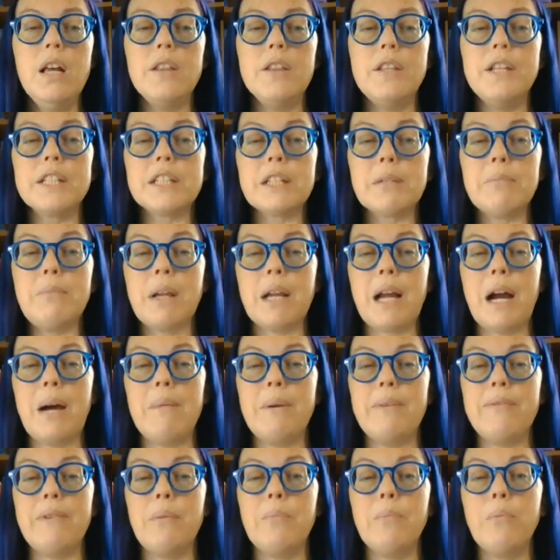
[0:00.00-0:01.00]
This can
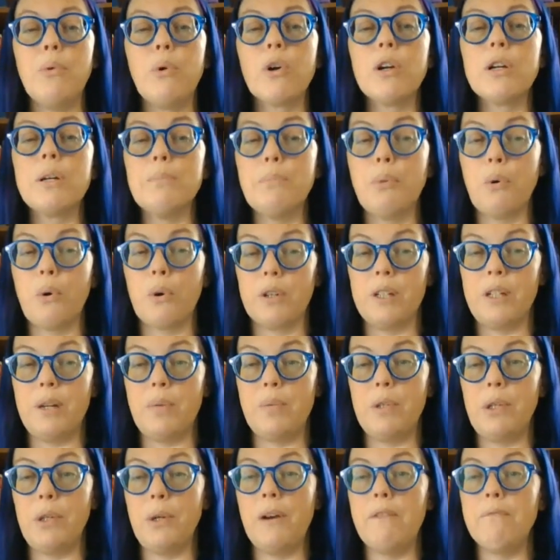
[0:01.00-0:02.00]
become even more
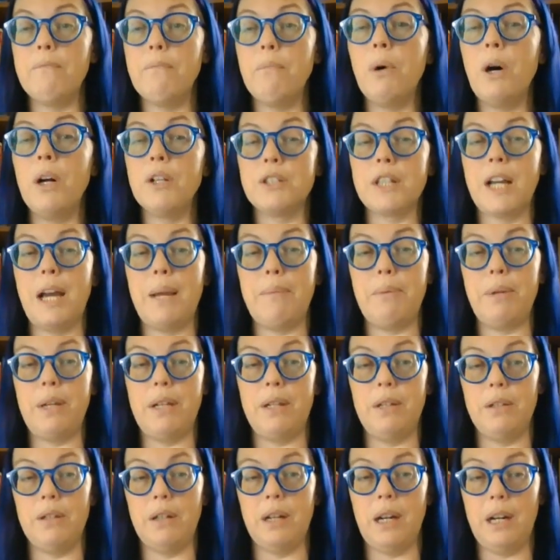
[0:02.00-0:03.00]
important when you have multi
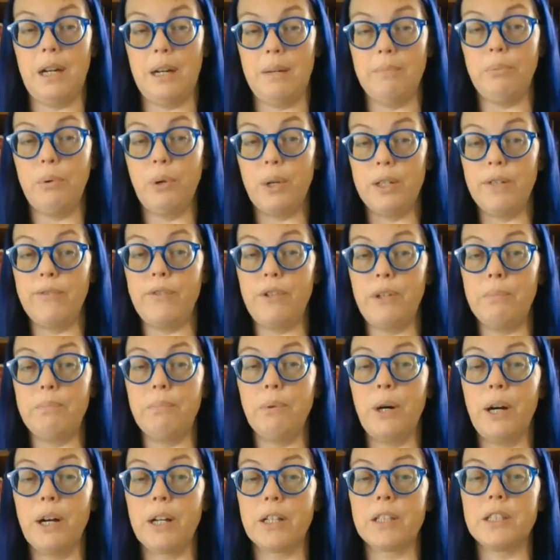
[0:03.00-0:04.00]
point of view
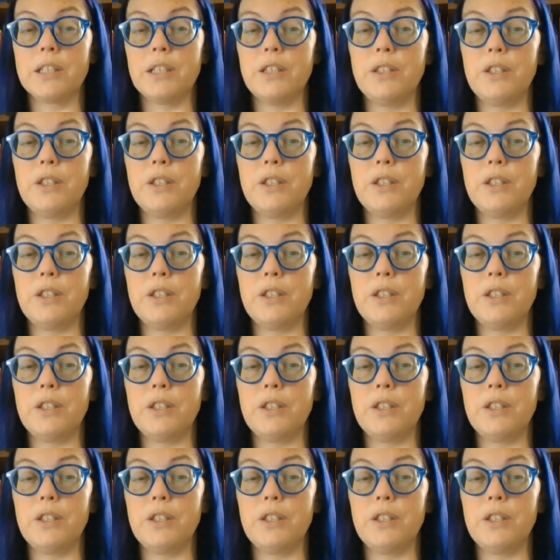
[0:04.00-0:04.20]
books.